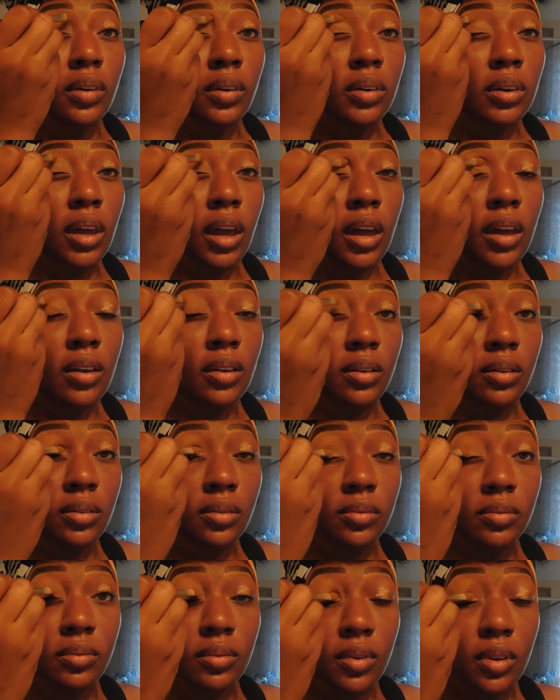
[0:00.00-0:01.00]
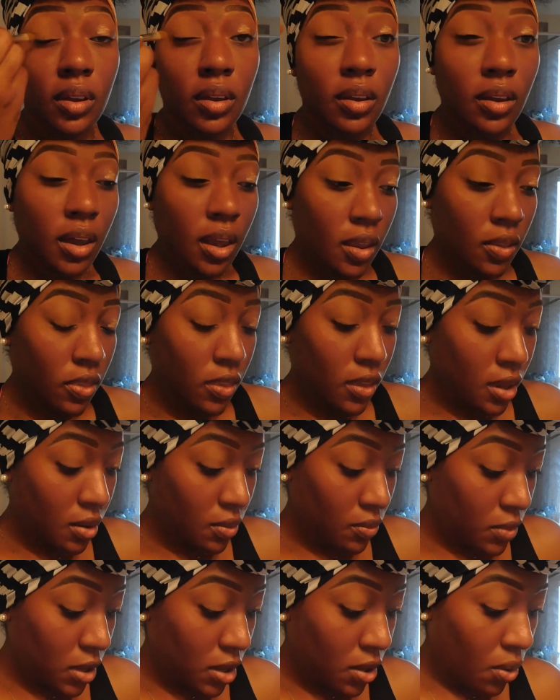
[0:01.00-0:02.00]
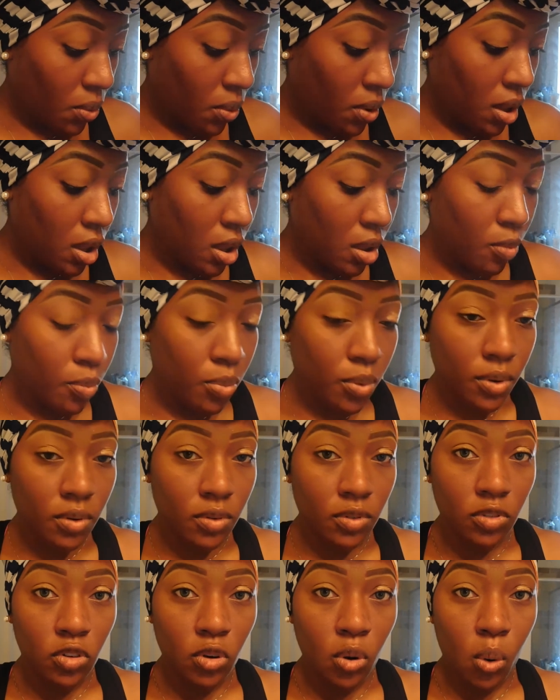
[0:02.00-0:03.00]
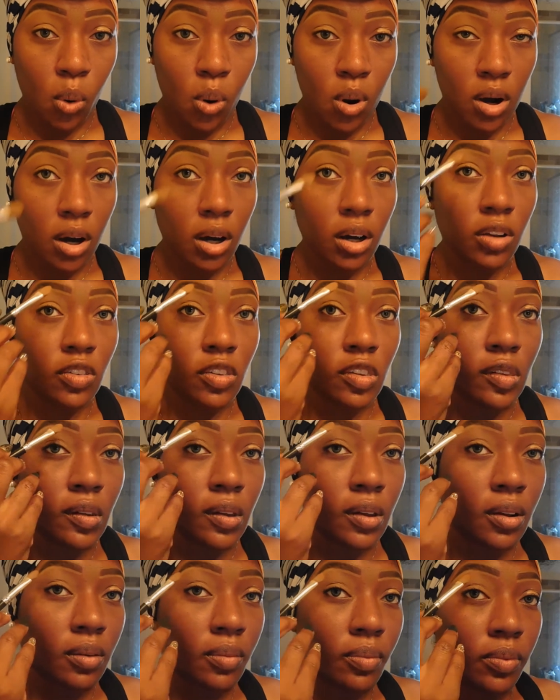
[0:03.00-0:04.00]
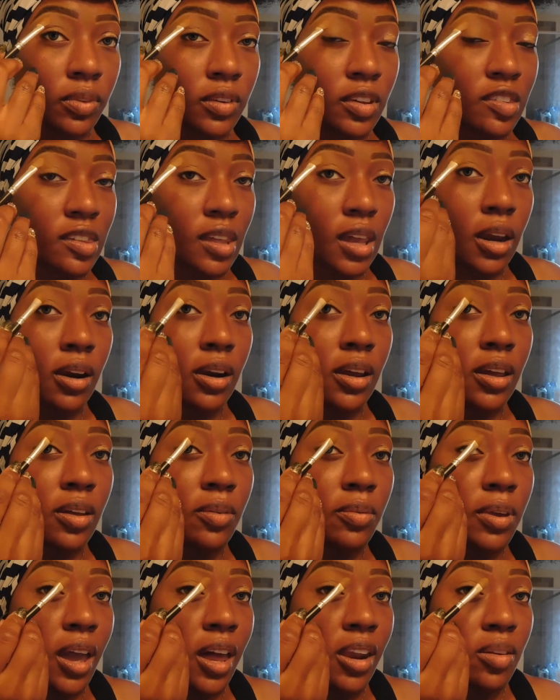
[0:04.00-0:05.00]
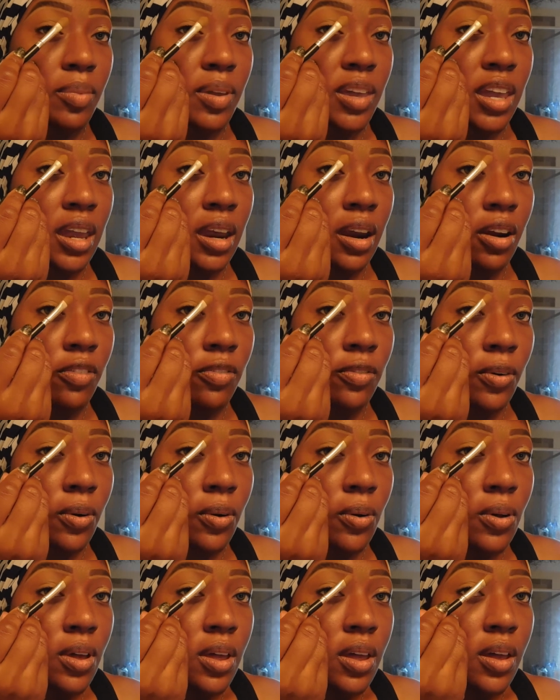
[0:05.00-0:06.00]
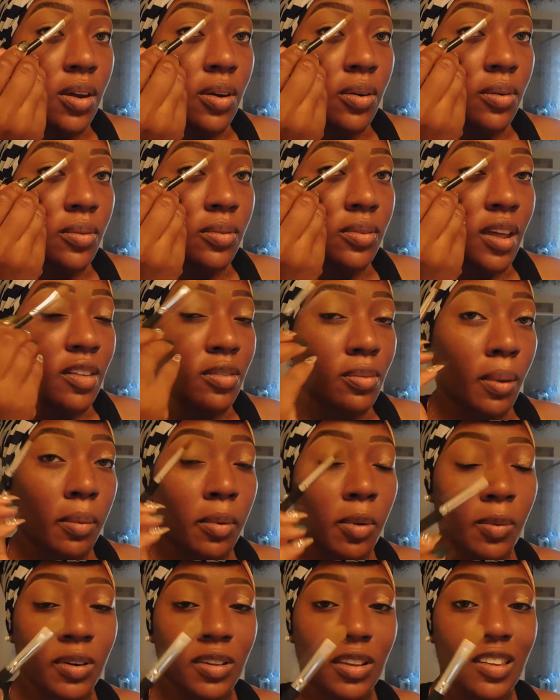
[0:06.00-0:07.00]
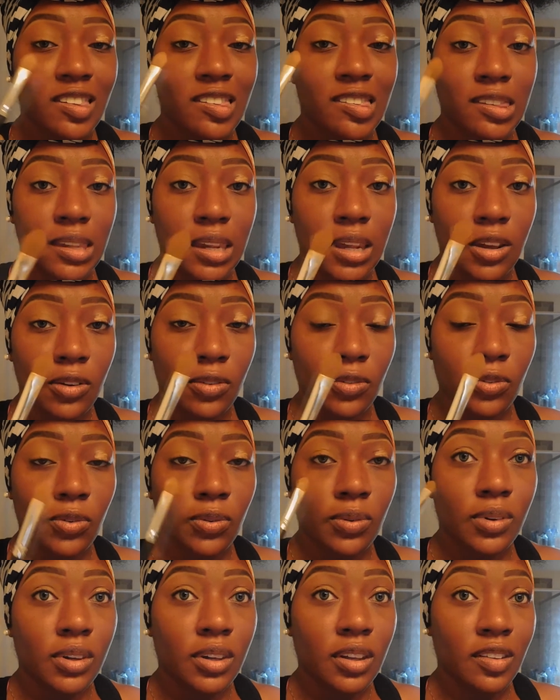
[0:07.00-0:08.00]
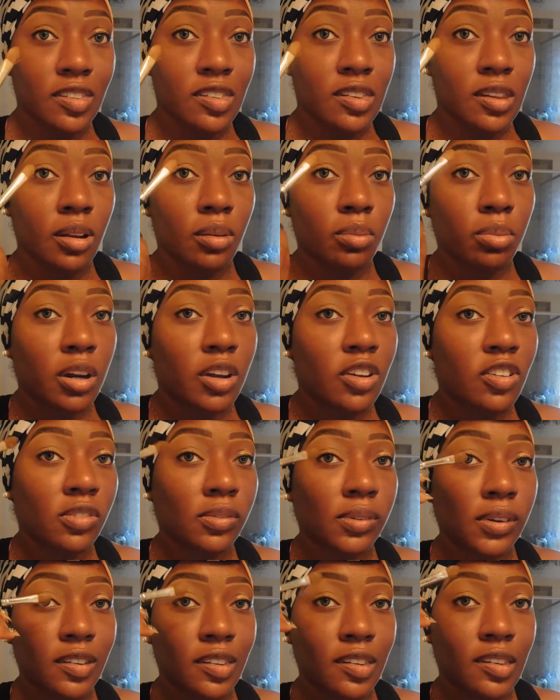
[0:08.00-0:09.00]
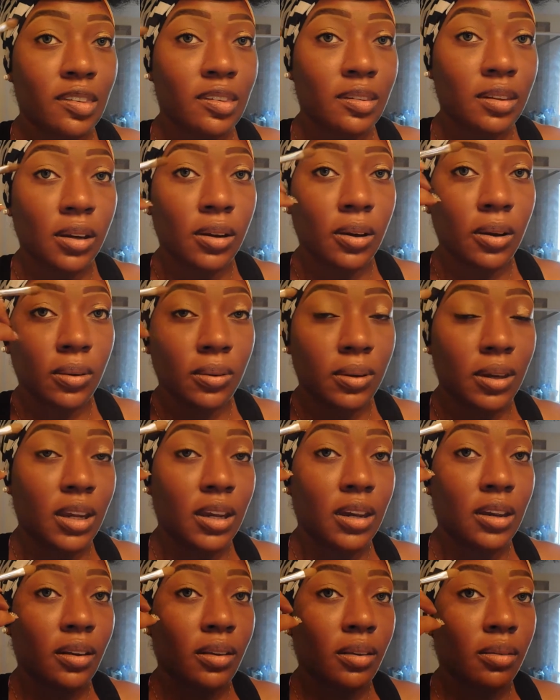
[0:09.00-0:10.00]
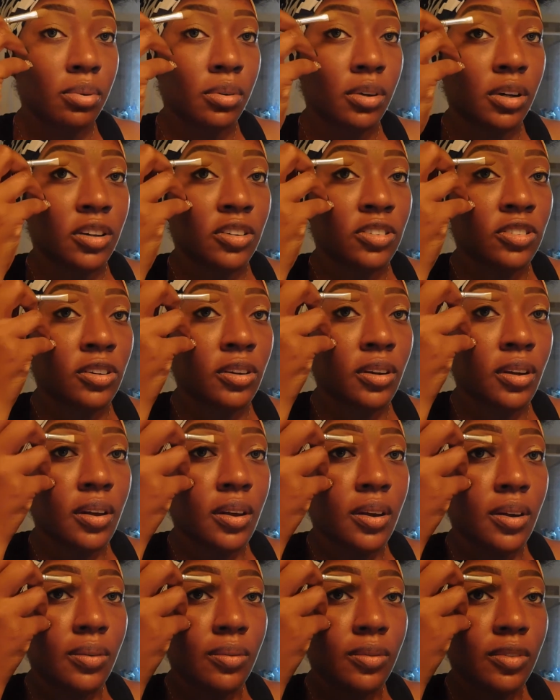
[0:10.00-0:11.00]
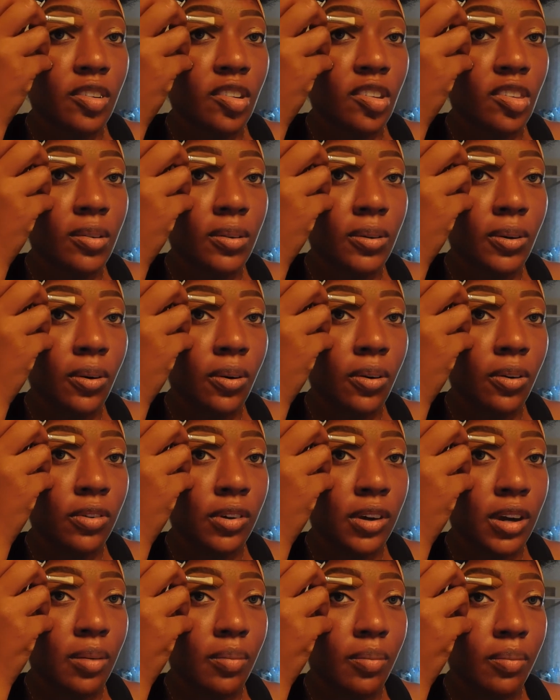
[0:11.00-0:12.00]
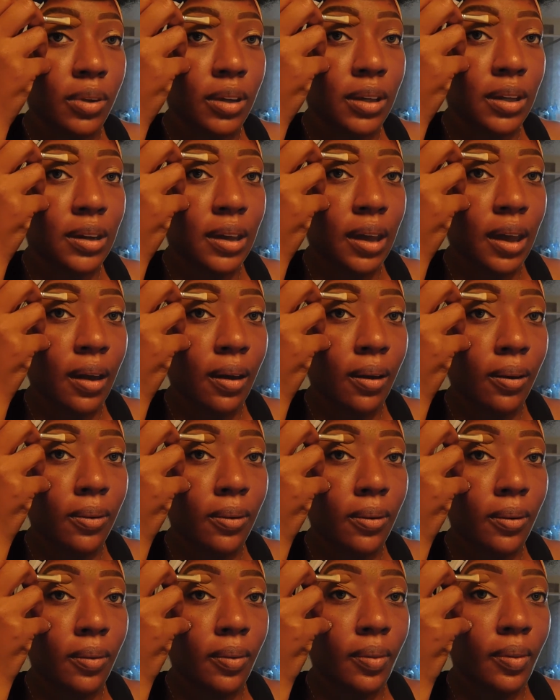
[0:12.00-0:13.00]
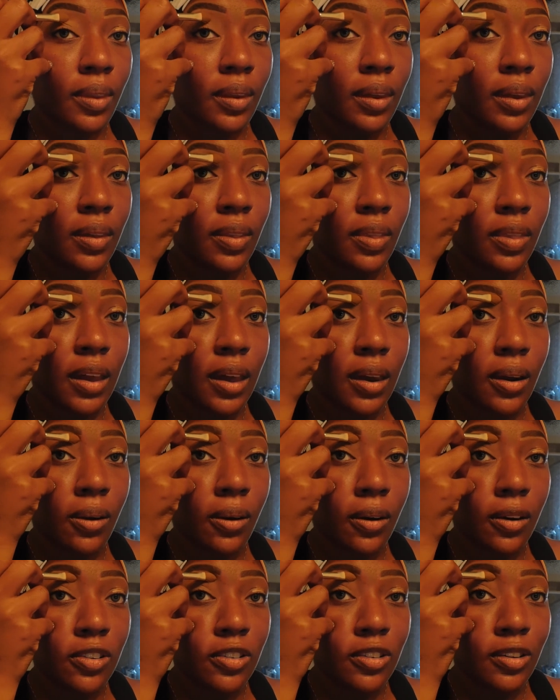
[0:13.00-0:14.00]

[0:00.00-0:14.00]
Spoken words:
Okay, and then we go up towards this area. We have to be careful. That's why we want the stiff concealer brush versus, you know, any other brush. We're just going to go over and blend out that harsh